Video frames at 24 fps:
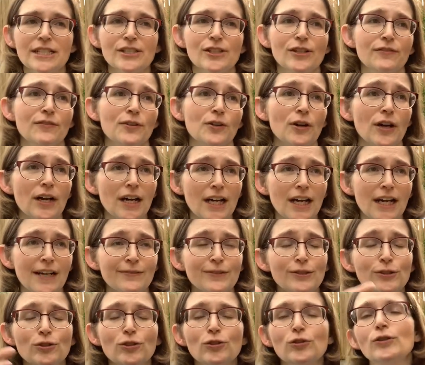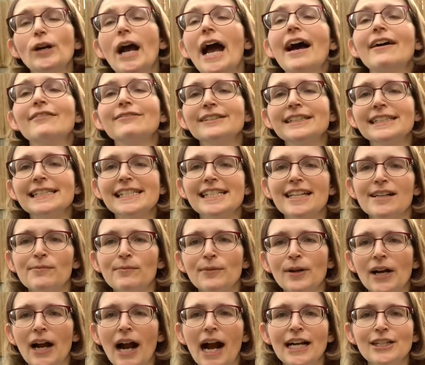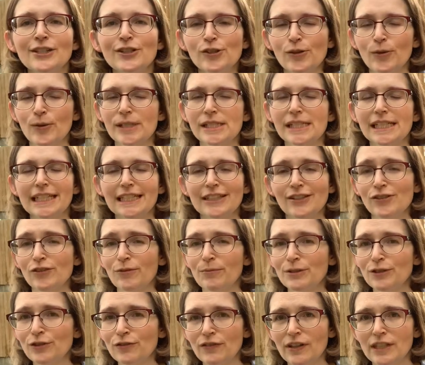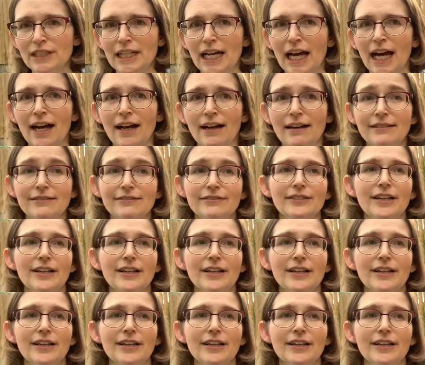So if you're traveling somewhere, I just always think it's so much fun to have